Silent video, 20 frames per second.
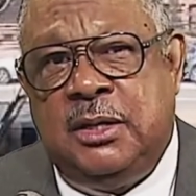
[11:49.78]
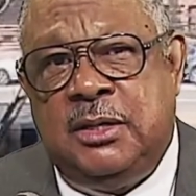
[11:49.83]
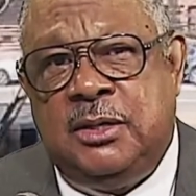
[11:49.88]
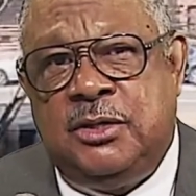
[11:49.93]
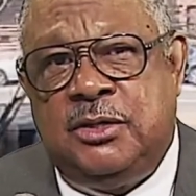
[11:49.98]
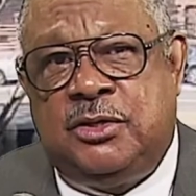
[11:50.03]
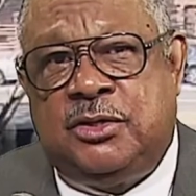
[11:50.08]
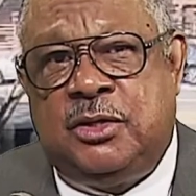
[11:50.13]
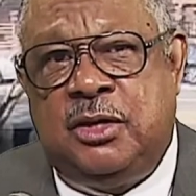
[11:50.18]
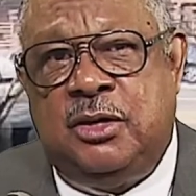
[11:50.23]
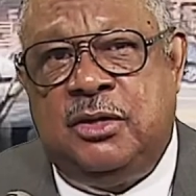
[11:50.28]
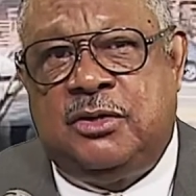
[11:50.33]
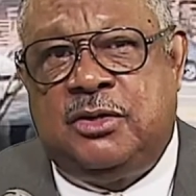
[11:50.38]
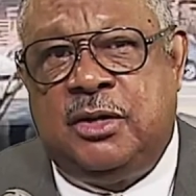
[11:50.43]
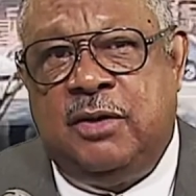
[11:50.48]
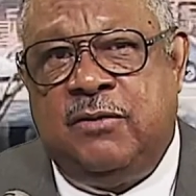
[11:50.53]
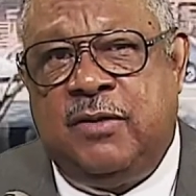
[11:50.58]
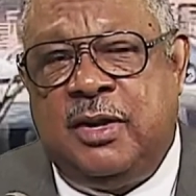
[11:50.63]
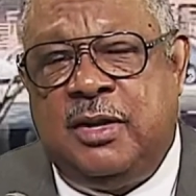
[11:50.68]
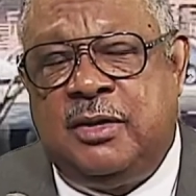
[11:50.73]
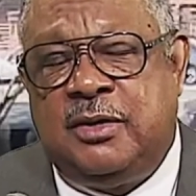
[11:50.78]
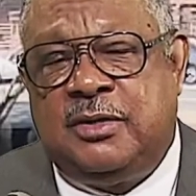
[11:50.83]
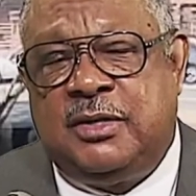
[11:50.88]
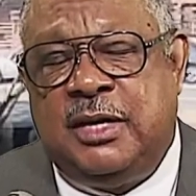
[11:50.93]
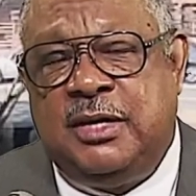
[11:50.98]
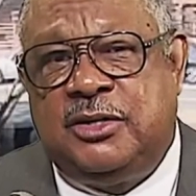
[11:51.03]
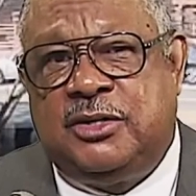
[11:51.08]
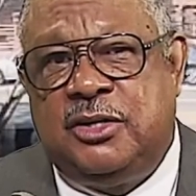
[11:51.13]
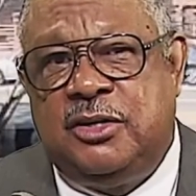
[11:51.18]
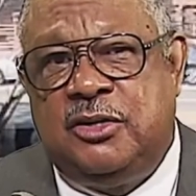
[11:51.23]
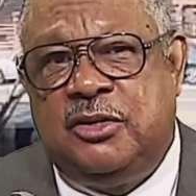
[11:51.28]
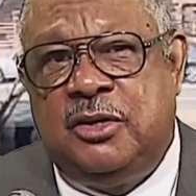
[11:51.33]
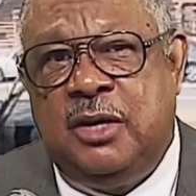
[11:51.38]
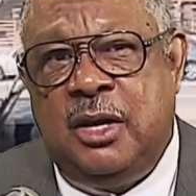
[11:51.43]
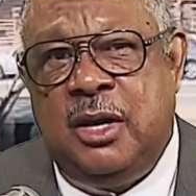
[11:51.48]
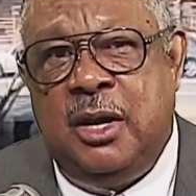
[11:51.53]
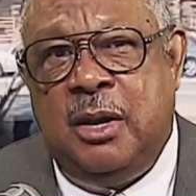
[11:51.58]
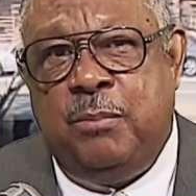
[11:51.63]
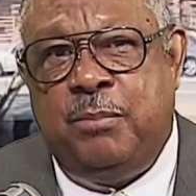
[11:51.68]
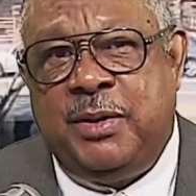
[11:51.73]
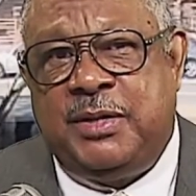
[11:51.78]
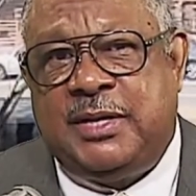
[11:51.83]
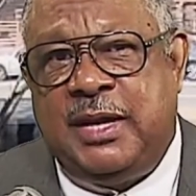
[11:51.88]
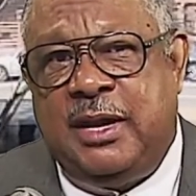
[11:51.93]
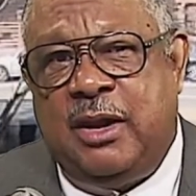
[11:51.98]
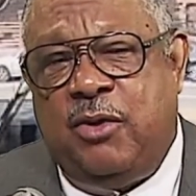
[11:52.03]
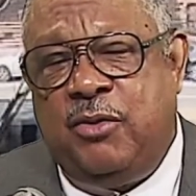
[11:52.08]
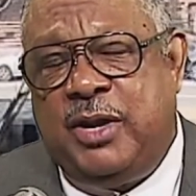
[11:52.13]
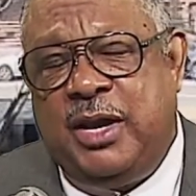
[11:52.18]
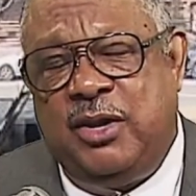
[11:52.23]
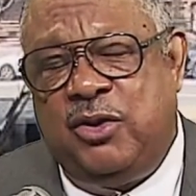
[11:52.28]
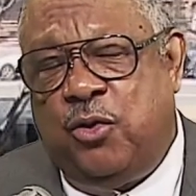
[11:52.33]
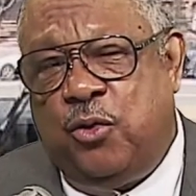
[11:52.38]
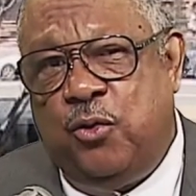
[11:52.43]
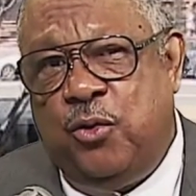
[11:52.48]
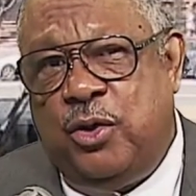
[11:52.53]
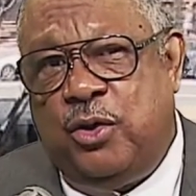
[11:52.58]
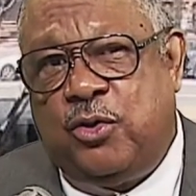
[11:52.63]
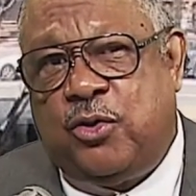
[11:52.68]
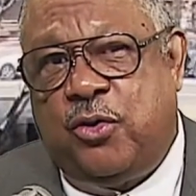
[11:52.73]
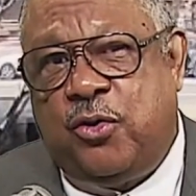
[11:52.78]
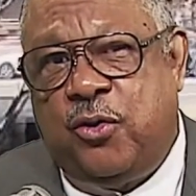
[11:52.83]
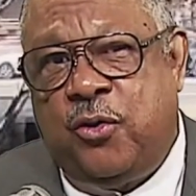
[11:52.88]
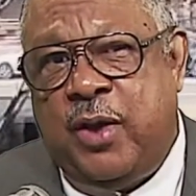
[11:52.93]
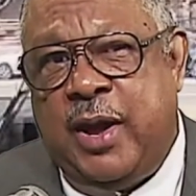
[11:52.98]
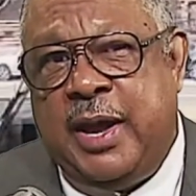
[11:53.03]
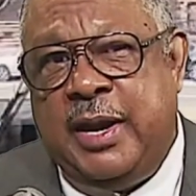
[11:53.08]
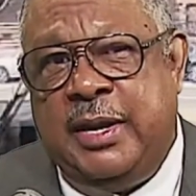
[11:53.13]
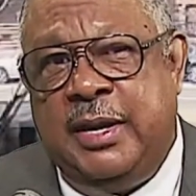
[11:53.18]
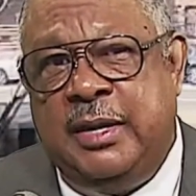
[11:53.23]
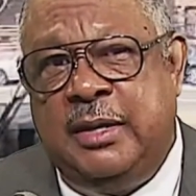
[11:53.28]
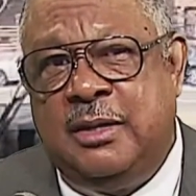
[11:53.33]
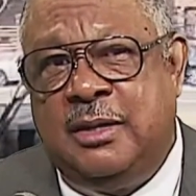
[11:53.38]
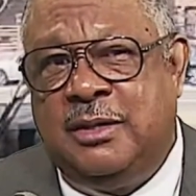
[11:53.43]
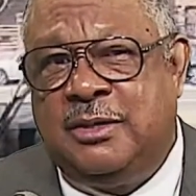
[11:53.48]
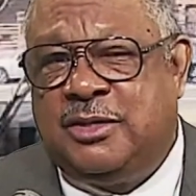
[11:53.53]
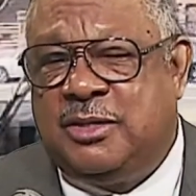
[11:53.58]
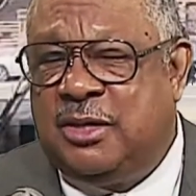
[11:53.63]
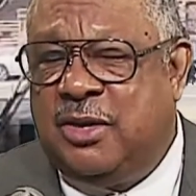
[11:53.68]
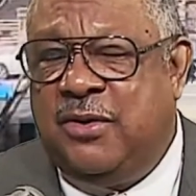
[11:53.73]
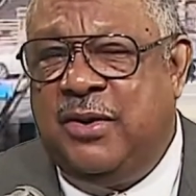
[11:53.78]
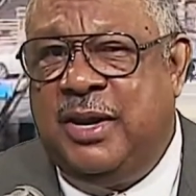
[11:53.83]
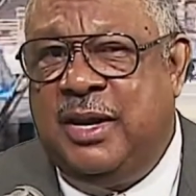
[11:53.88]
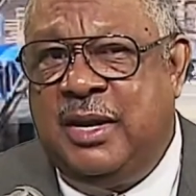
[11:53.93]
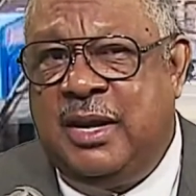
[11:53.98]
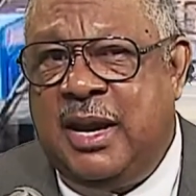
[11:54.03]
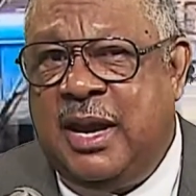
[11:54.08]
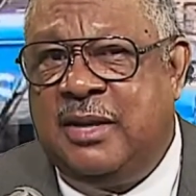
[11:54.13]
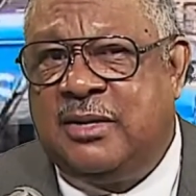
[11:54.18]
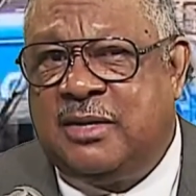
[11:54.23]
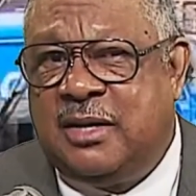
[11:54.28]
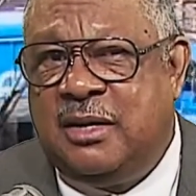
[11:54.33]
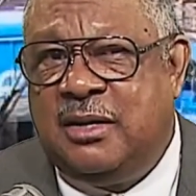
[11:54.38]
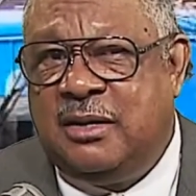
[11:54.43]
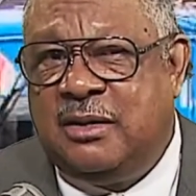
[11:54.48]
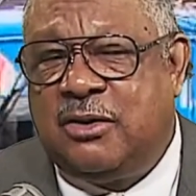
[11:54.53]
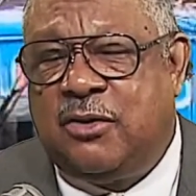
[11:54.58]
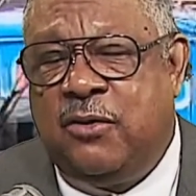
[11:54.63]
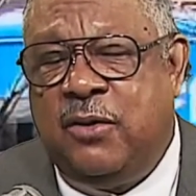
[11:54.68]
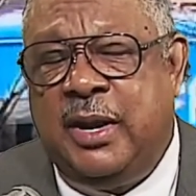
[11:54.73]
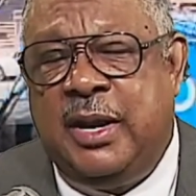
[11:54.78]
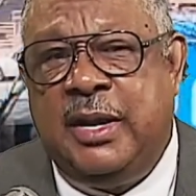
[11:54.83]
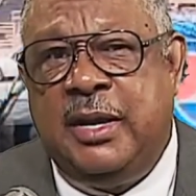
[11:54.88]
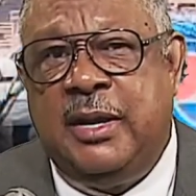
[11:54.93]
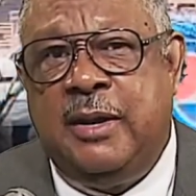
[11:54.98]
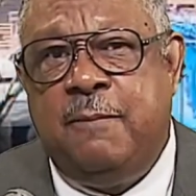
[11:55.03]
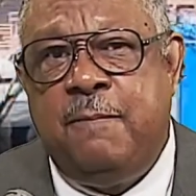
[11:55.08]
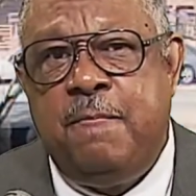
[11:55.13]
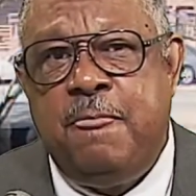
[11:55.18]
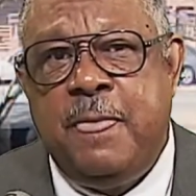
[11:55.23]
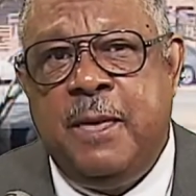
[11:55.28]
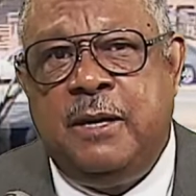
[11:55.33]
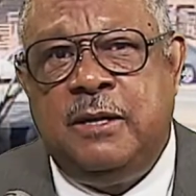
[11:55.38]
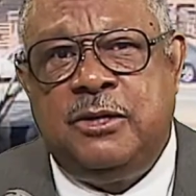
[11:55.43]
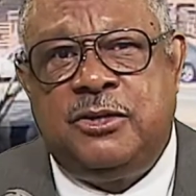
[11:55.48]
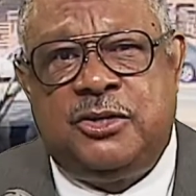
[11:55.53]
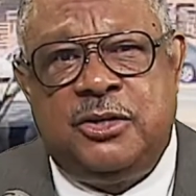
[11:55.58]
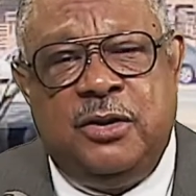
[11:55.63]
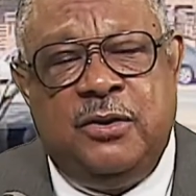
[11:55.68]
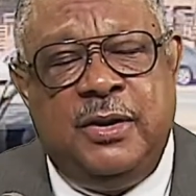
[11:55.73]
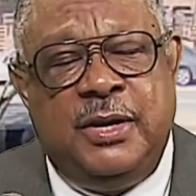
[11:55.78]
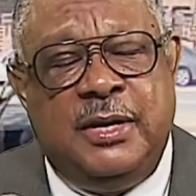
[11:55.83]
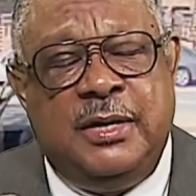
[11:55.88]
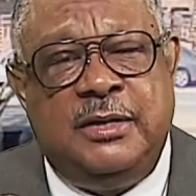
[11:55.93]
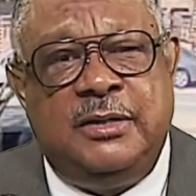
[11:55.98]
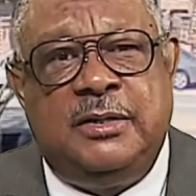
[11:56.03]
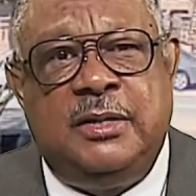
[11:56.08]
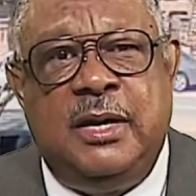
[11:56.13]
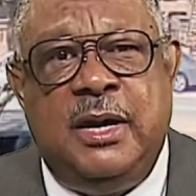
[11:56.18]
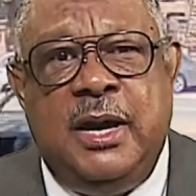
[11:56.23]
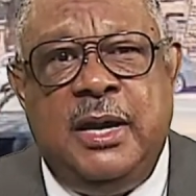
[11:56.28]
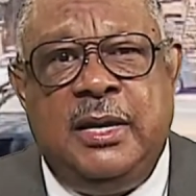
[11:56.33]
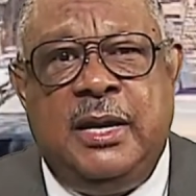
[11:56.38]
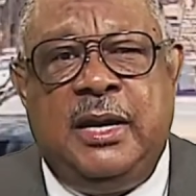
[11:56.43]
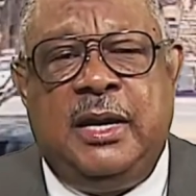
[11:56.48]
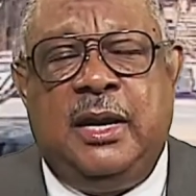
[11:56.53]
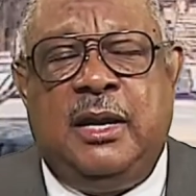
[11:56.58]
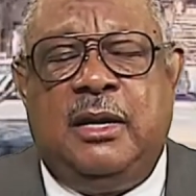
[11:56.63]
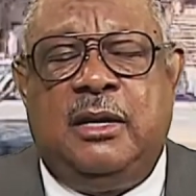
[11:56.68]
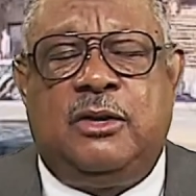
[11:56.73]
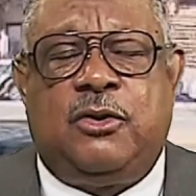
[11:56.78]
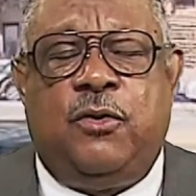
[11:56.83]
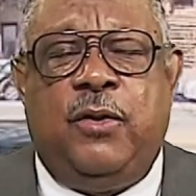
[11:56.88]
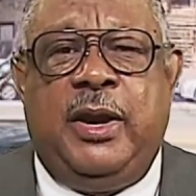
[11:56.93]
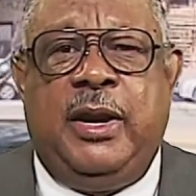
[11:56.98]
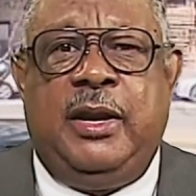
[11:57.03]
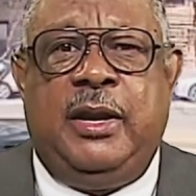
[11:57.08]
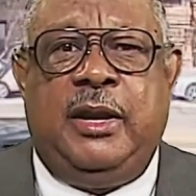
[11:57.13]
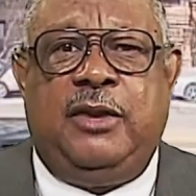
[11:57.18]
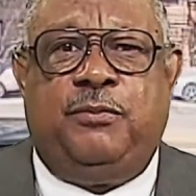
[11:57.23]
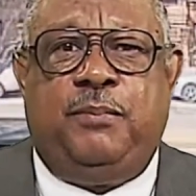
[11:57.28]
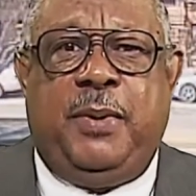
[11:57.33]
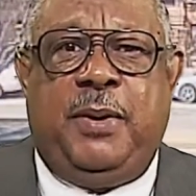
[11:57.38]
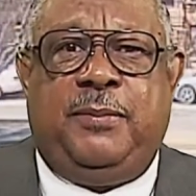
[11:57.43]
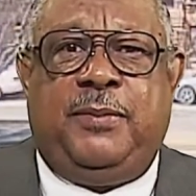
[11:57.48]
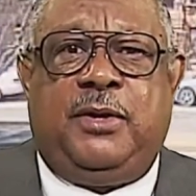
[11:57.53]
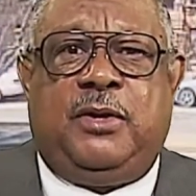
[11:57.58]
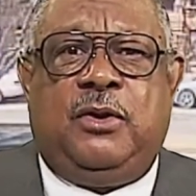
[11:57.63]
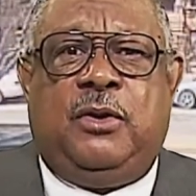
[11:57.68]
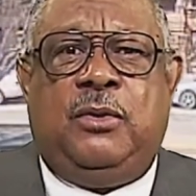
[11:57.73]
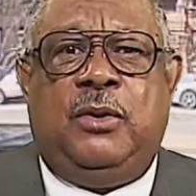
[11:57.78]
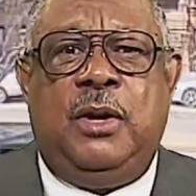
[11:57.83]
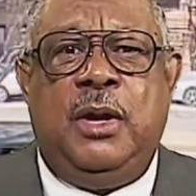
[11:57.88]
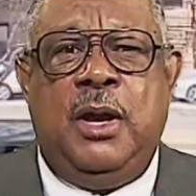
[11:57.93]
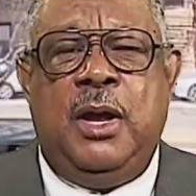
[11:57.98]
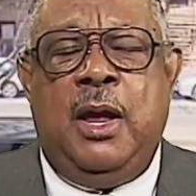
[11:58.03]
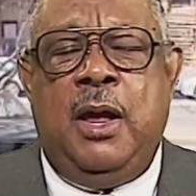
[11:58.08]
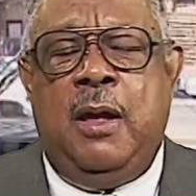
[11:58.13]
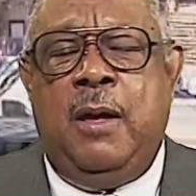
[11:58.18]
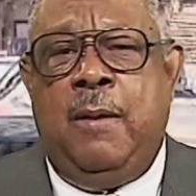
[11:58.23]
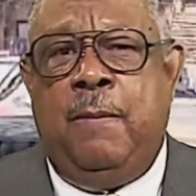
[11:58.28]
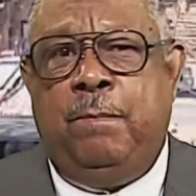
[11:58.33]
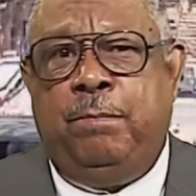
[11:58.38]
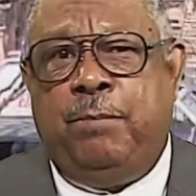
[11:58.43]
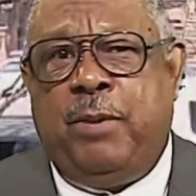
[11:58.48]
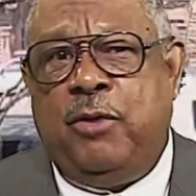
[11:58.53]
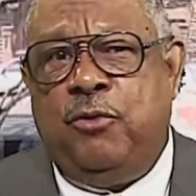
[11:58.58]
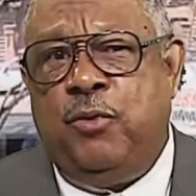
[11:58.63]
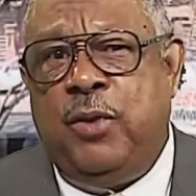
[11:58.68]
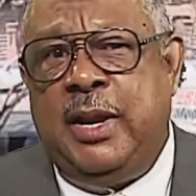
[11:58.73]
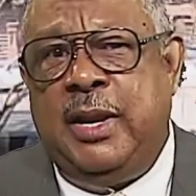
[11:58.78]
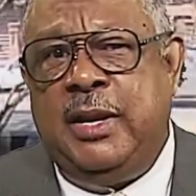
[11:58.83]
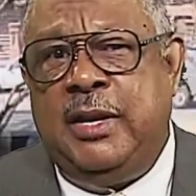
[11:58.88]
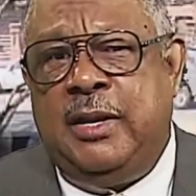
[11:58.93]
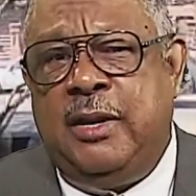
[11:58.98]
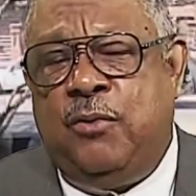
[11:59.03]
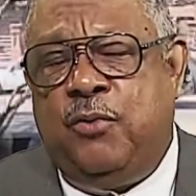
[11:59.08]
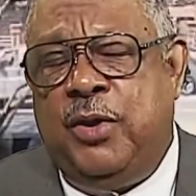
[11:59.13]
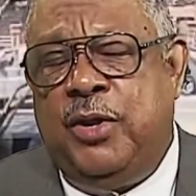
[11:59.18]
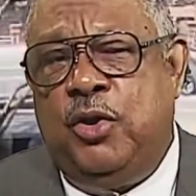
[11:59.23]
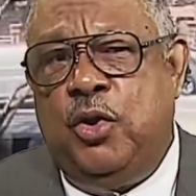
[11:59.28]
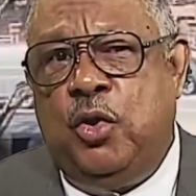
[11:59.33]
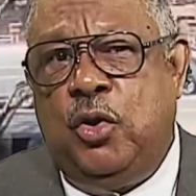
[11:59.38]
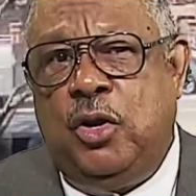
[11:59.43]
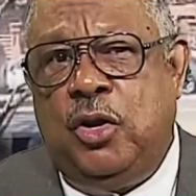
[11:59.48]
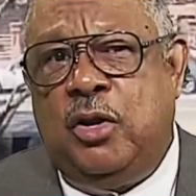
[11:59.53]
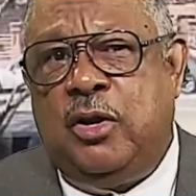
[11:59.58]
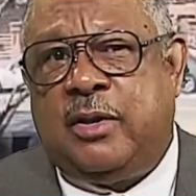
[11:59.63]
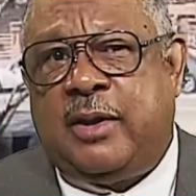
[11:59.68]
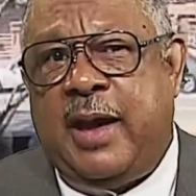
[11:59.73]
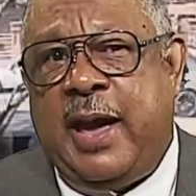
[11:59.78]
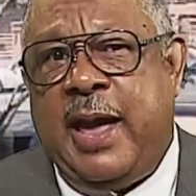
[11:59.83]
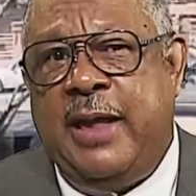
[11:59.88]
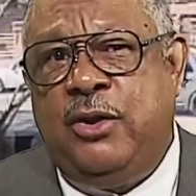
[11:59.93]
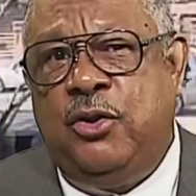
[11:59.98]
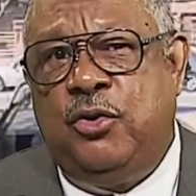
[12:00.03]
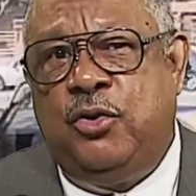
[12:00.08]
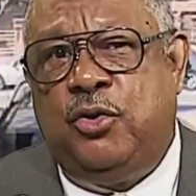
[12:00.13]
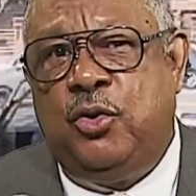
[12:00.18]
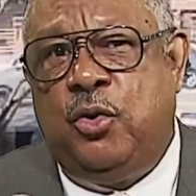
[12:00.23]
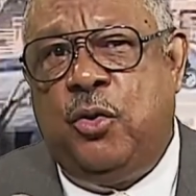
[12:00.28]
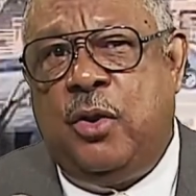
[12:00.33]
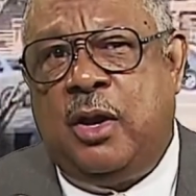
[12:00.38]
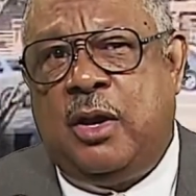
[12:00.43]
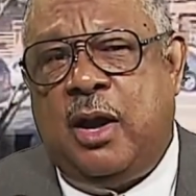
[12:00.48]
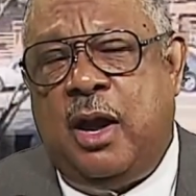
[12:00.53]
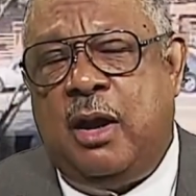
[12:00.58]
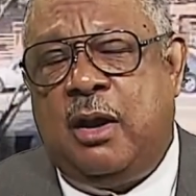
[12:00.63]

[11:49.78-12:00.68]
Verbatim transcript: civilizations but they don't get no real credit. Syria gets a little credit. The Syrians, they get a little credit as biblical. But really, when you look and you do a, a